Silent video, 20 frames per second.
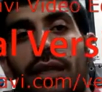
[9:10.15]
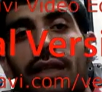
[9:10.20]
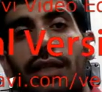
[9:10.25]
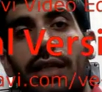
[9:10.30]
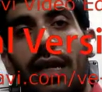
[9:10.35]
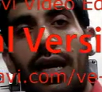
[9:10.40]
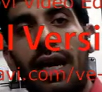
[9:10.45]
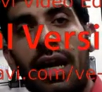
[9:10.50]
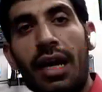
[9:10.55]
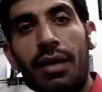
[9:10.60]

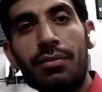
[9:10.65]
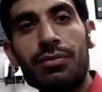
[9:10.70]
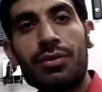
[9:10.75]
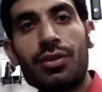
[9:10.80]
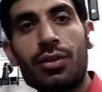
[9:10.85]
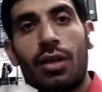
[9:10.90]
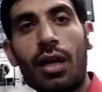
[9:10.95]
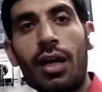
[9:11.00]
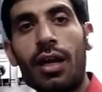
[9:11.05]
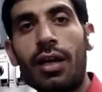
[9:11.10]

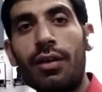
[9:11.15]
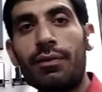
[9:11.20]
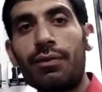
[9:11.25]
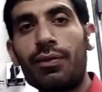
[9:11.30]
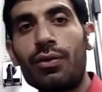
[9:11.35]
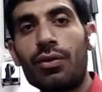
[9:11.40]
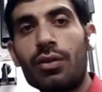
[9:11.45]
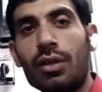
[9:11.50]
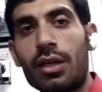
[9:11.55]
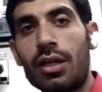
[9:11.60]
milliamps, and
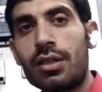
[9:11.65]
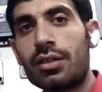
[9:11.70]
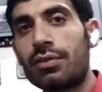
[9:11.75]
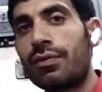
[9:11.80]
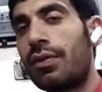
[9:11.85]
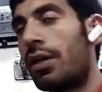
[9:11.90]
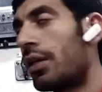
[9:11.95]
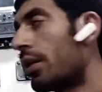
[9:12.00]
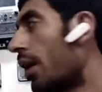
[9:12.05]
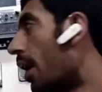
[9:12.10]
for earth
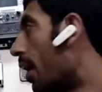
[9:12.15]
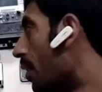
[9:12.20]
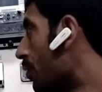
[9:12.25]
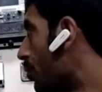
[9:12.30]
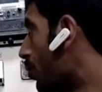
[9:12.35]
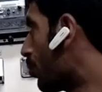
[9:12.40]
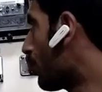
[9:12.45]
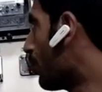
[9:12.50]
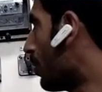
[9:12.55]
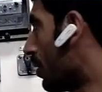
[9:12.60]
fault
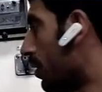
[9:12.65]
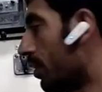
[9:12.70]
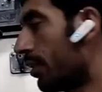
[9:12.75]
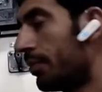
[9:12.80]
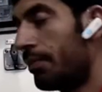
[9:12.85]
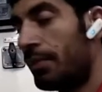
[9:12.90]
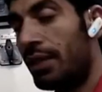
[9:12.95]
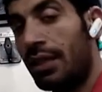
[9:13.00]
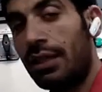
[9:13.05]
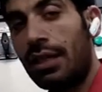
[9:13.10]
also
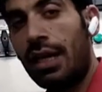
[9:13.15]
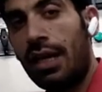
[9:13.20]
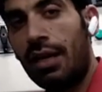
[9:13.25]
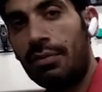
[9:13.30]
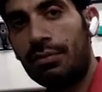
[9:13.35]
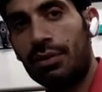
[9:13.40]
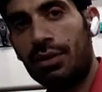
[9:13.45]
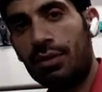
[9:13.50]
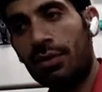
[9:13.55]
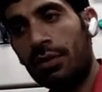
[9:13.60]
200
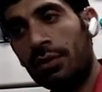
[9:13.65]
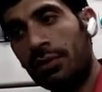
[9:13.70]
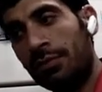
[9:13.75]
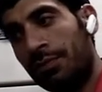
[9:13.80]
milliamps.